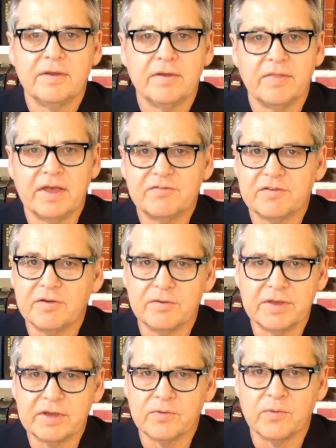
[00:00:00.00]
They still
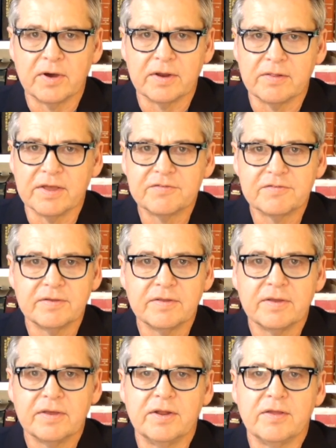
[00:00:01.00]
didn't want to
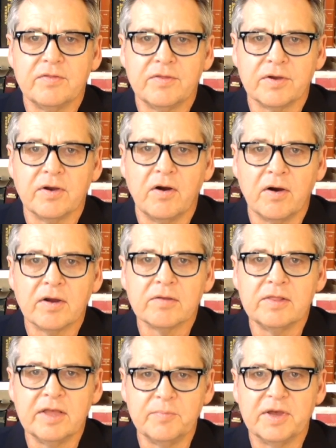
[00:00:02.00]
listen. There are
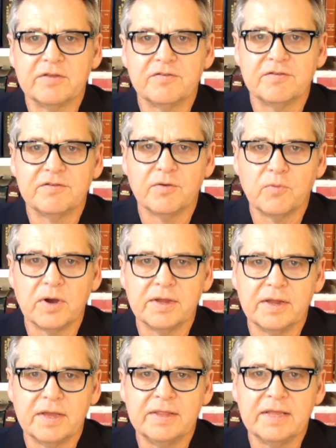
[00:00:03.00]
limits to what,
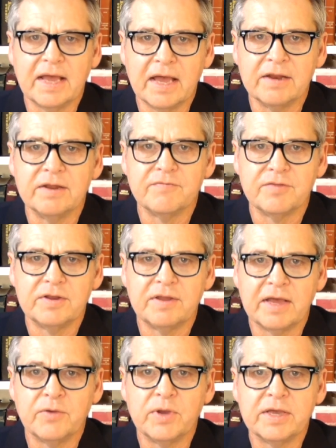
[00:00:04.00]
in the end of the
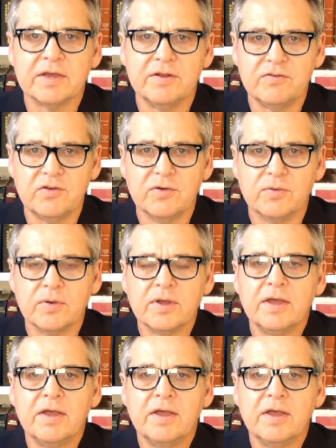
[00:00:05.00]
day, we can do.